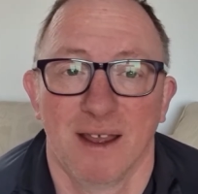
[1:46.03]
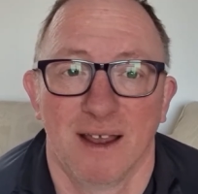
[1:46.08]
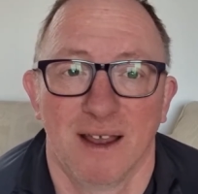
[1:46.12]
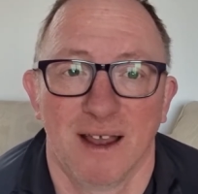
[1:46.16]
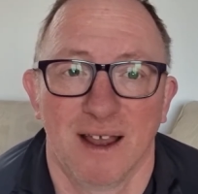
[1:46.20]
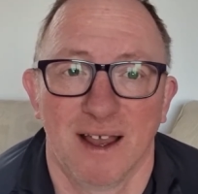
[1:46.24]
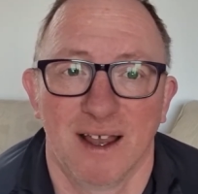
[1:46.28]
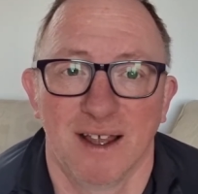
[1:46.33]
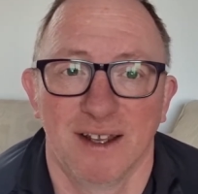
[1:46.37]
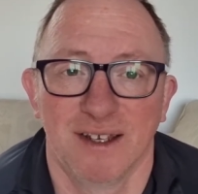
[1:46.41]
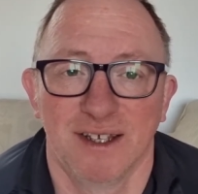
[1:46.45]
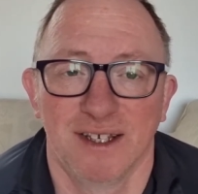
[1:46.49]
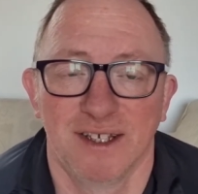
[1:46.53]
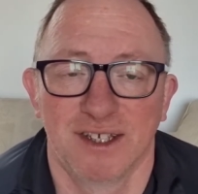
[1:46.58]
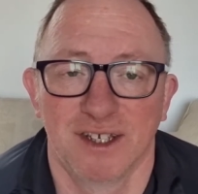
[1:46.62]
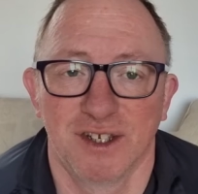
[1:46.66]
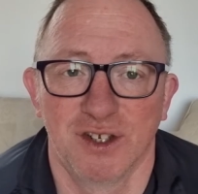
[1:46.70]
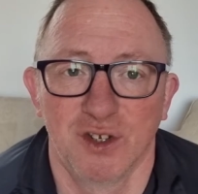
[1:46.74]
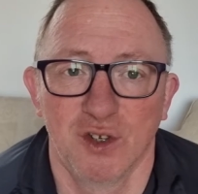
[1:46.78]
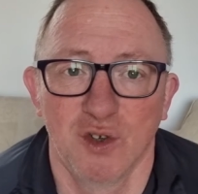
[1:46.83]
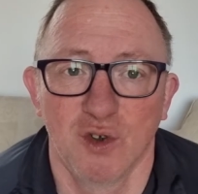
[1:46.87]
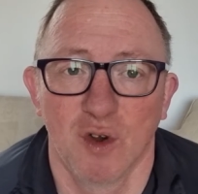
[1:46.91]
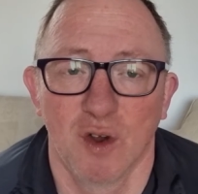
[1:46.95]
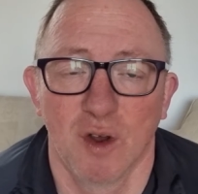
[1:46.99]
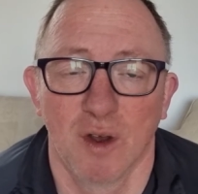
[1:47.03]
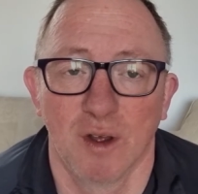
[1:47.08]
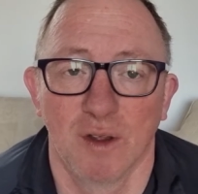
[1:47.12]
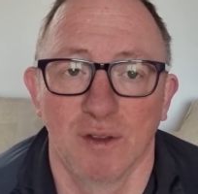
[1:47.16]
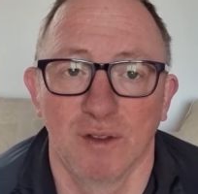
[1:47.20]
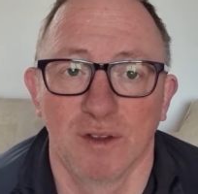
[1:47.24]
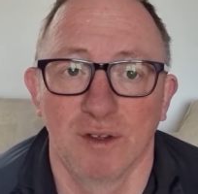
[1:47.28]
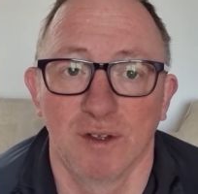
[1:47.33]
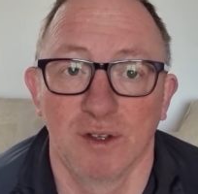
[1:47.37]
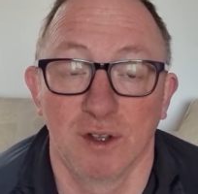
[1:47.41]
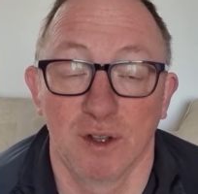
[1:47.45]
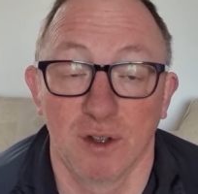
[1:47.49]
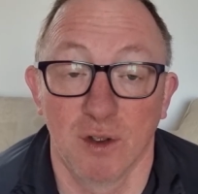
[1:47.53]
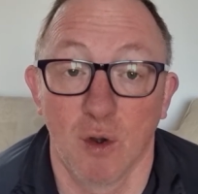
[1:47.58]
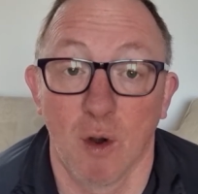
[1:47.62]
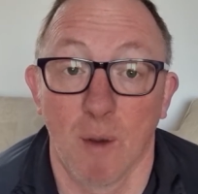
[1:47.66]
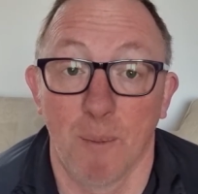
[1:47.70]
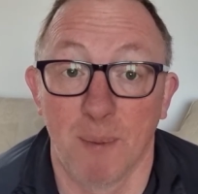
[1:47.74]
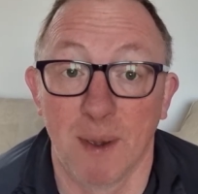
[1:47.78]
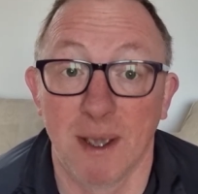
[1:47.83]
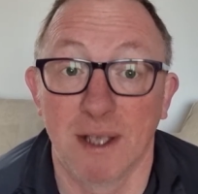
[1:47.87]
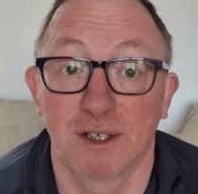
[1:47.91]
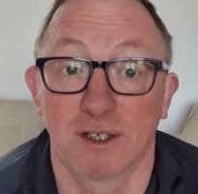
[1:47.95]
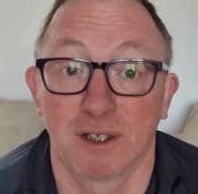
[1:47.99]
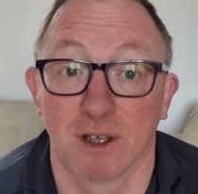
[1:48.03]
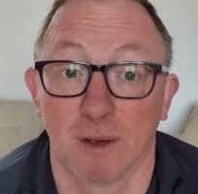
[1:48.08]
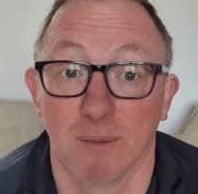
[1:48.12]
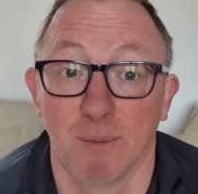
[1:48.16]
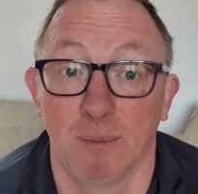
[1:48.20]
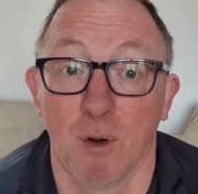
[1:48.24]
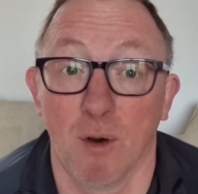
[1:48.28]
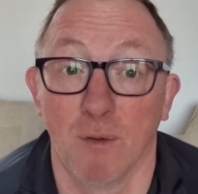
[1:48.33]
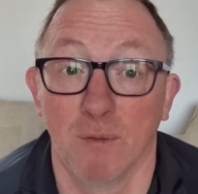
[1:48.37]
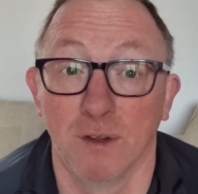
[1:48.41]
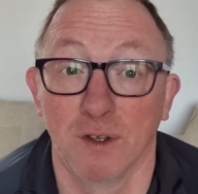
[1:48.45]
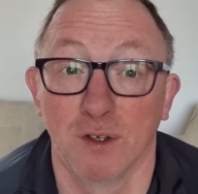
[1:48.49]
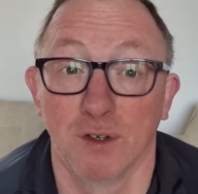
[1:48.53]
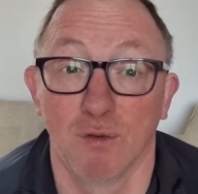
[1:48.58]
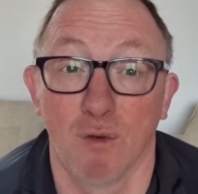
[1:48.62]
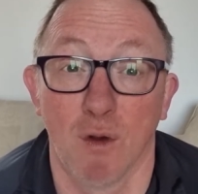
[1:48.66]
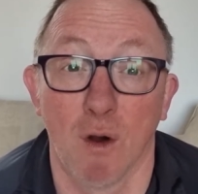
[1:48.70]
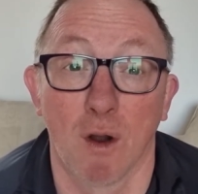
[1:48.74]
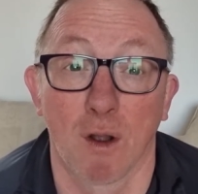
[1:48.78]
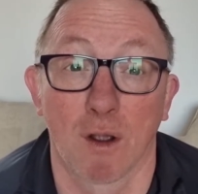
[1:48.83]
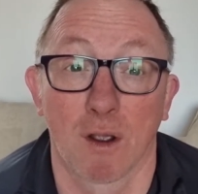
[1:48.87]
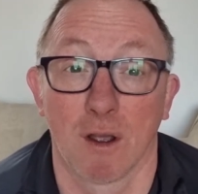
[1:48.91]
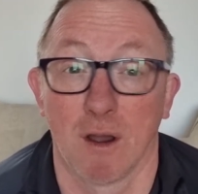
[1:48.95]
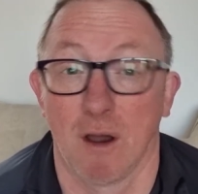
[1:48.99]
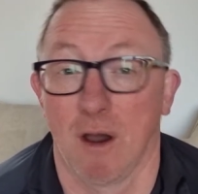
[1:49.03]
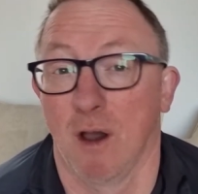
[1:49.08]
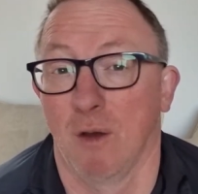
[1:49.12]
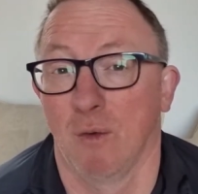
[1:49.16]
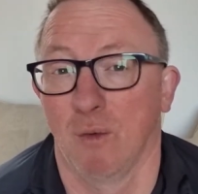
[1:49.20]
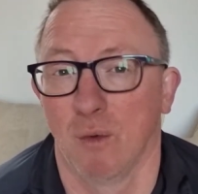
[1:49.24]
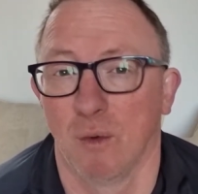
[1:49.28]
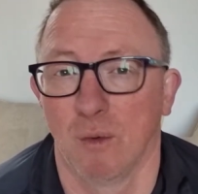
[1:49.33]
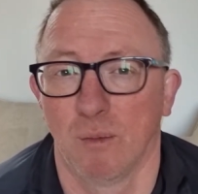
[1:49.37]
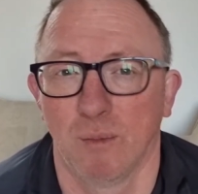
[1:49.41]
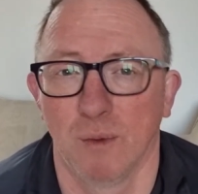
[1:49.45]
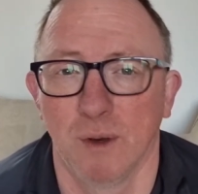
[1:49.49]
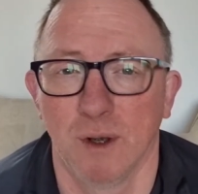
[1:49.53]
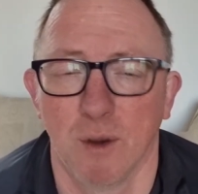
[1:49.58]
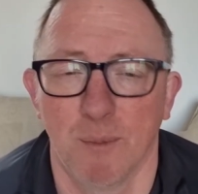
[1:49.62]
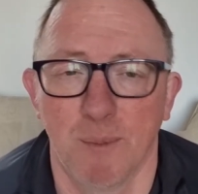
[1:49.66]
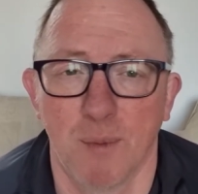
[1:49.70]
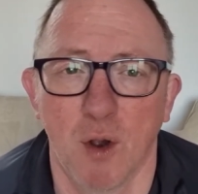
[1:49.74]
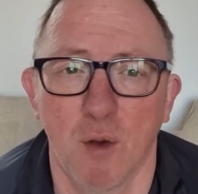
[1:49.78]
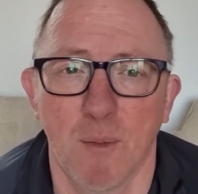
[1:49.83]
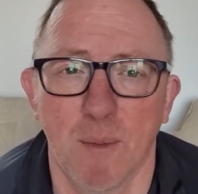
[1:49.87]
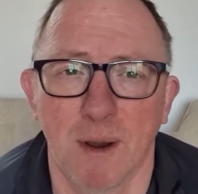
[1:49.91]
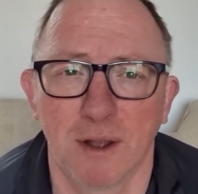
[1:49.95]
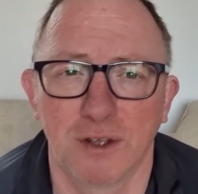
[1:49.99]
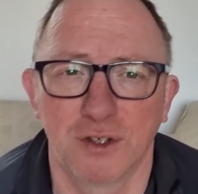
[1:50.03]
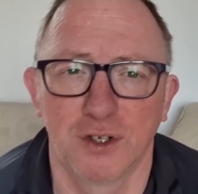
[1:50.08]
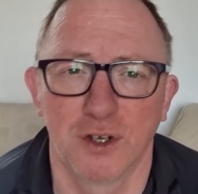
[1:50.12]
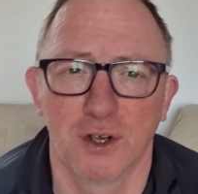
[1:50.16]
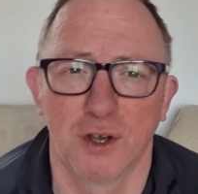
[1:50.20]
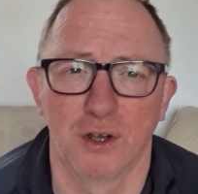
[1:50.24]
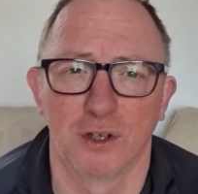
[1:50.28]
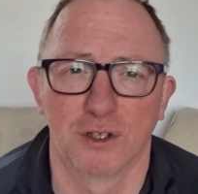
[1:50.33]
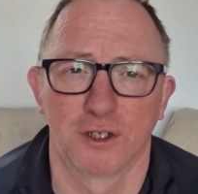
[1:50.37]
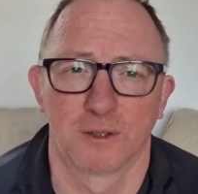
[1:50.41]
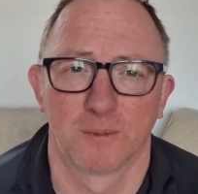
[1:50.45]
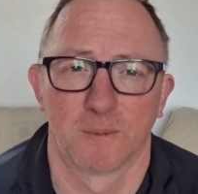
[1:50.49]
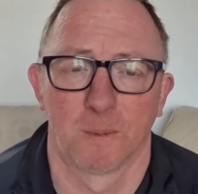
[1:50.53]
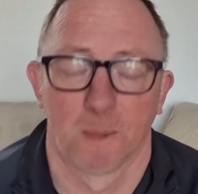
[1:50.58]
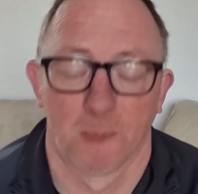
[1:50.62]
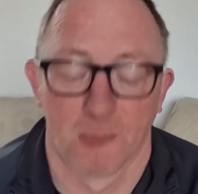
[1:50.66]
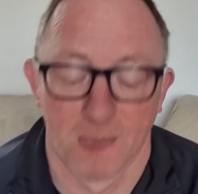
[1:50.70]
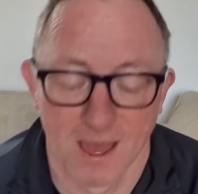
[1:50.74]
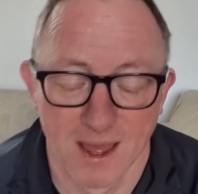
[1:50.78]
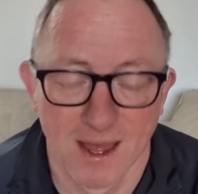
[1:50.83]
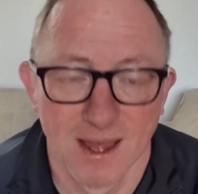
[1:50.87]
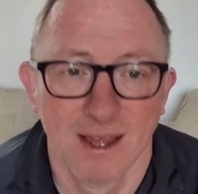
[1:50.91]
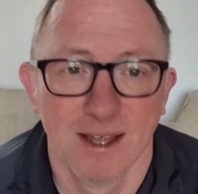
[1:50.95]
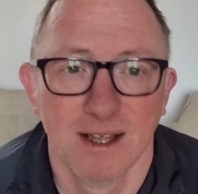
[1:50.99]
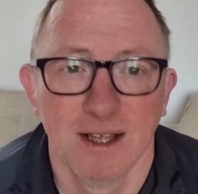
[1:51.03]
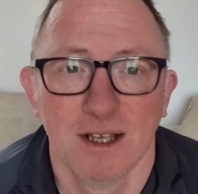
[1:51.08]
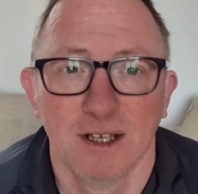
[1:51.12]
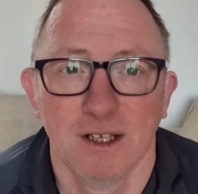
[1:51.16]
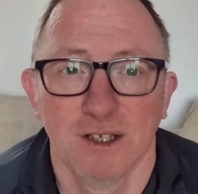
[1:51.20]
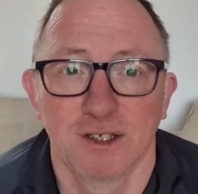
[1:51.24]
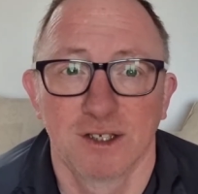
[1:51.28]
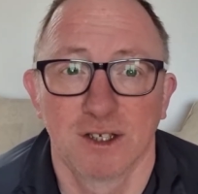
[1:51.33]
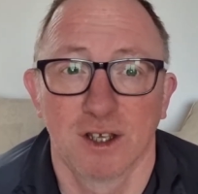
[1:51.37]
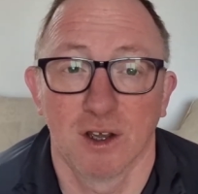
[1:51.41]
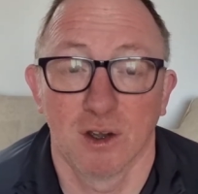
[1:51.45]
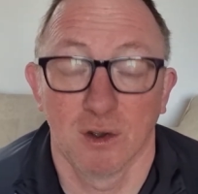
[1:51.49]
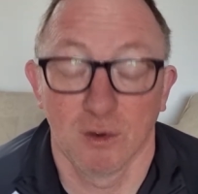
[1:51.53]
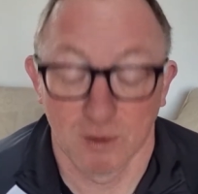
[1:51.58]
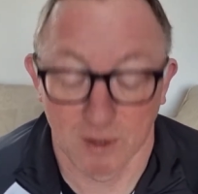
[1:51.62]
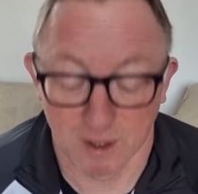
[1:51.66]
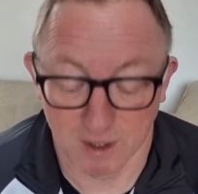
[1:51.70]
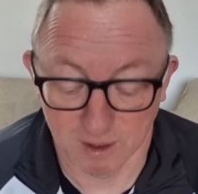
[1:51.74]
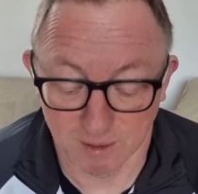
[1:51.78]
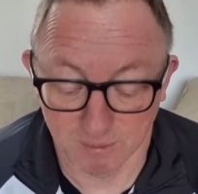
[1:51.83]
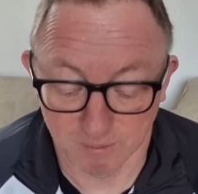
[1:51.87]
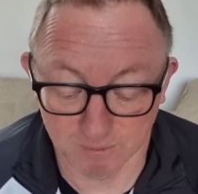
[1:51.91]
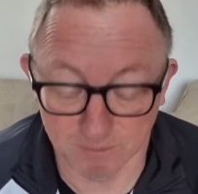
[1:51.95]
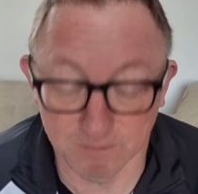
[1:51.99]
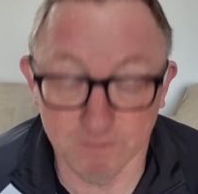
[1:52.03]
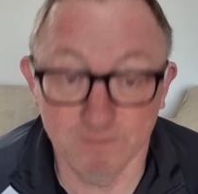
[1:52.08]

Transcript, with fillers: And he said, you are, you are Peter, upon this rock I will you know, build my church. So um,